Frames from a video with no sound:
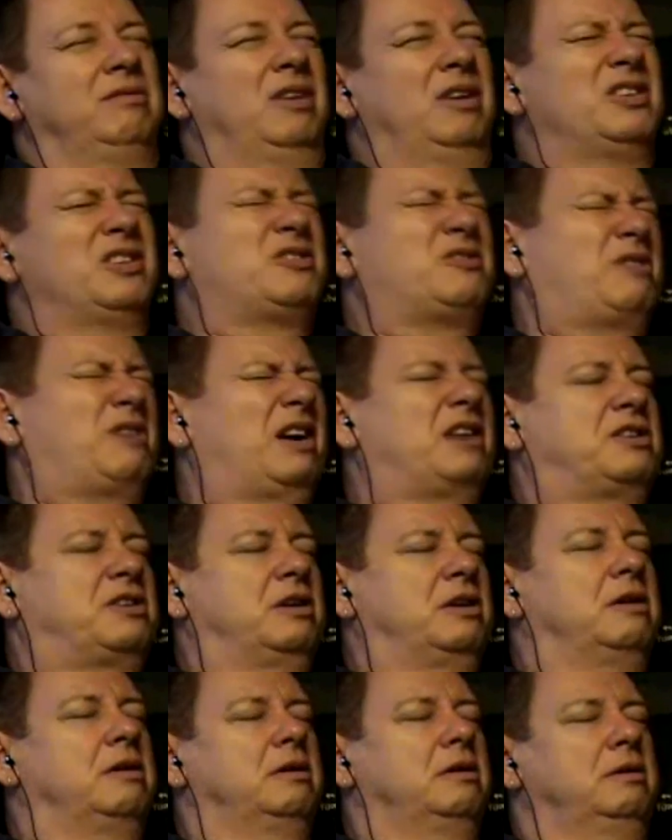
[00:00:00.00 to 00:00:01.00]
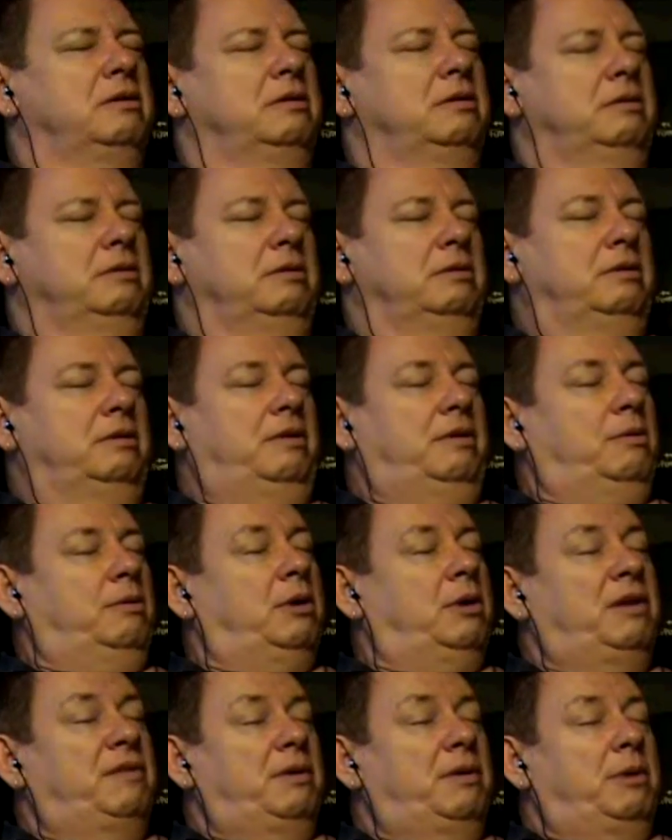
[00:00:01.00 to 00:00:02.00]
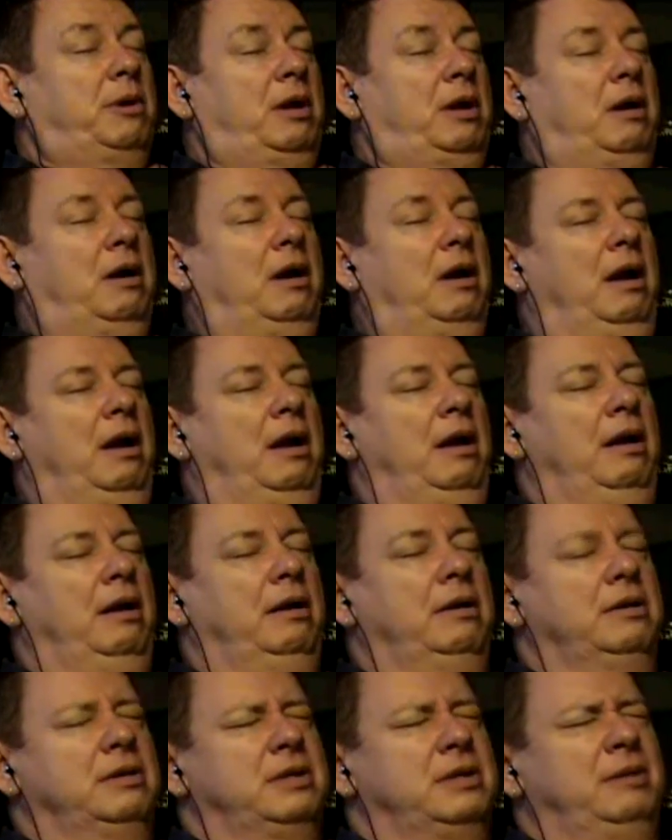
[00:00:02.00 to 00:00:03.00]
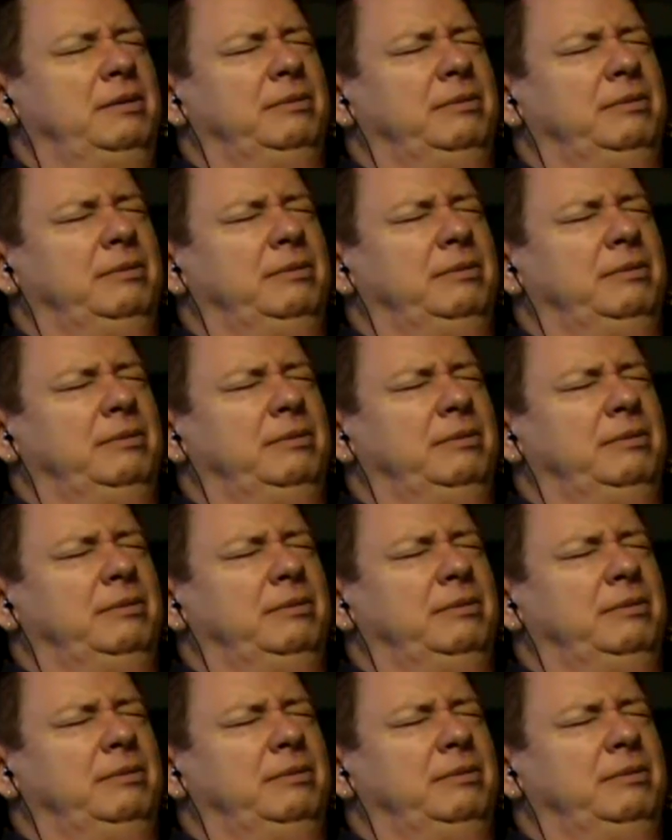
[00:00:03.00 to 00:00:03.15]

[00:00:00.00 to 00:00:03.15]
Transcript: structure, whatever you want to call it. Do you see?